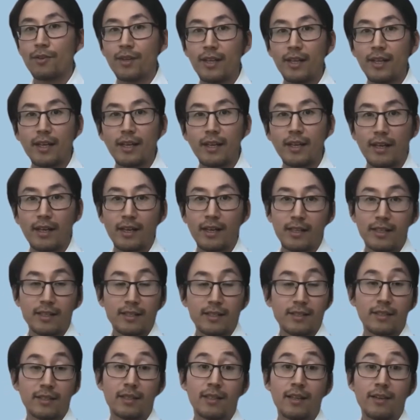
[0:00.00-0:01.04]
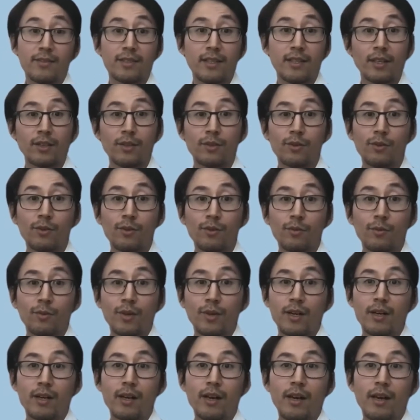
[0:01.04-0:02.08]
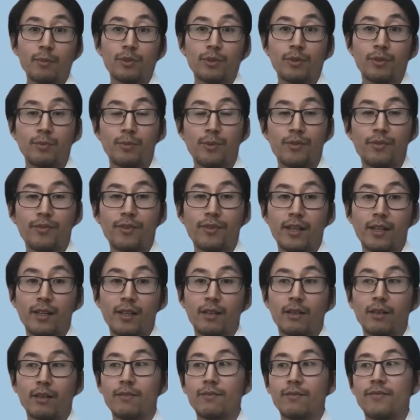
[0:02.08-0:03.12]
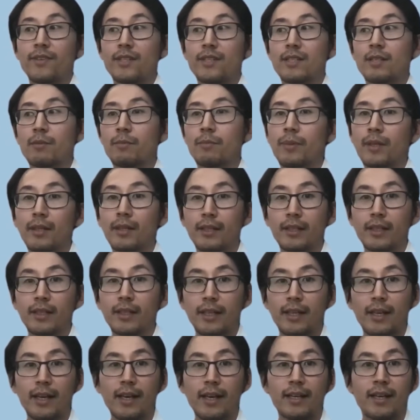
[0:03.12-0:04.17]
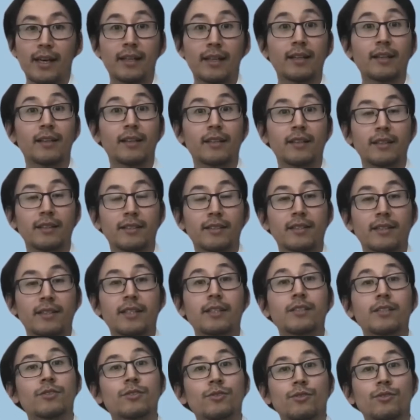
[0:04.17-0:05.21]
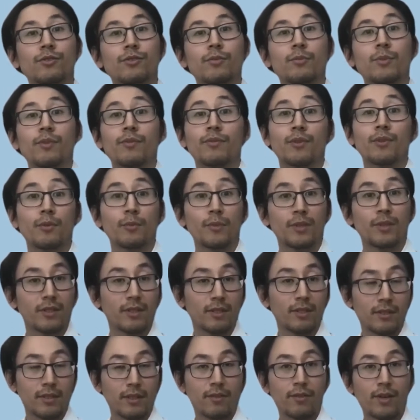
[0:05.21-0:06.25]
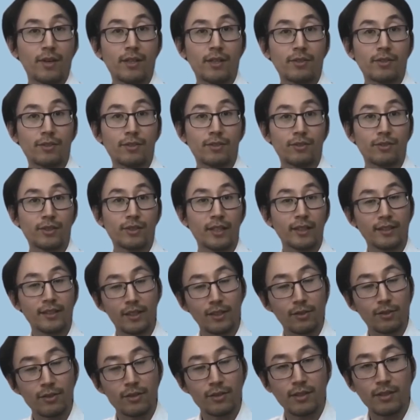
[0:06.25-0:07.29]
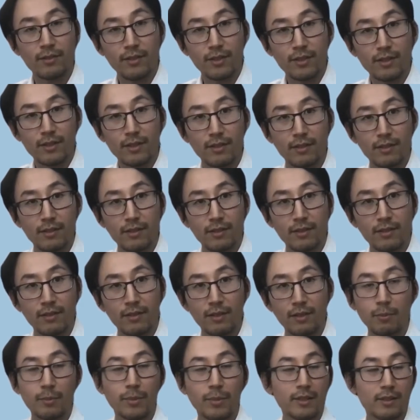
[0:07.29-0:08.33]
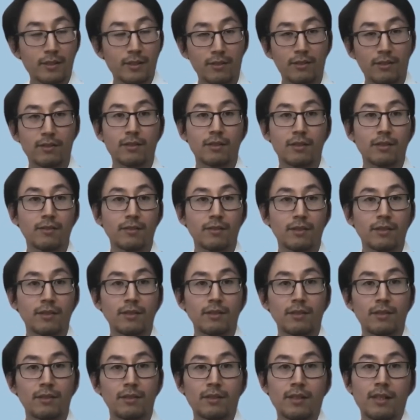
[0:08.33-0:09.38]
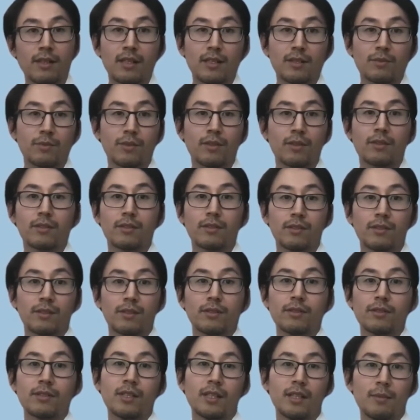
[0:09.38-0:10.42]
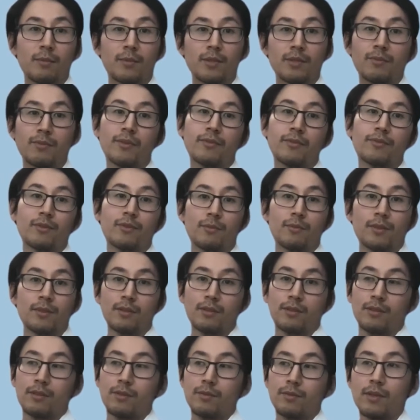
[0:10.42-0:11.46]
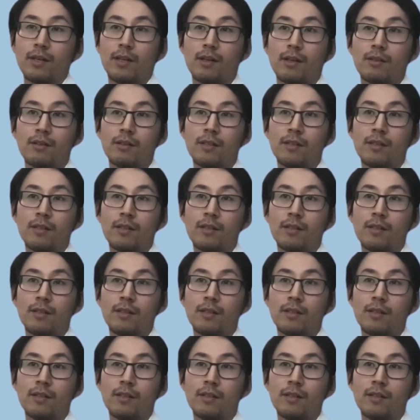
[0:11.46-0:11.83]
the incident lifecycle, we're able to provide a lot of visibility and analytics into performances around your technical services, your business services, as well as your team's performance as well.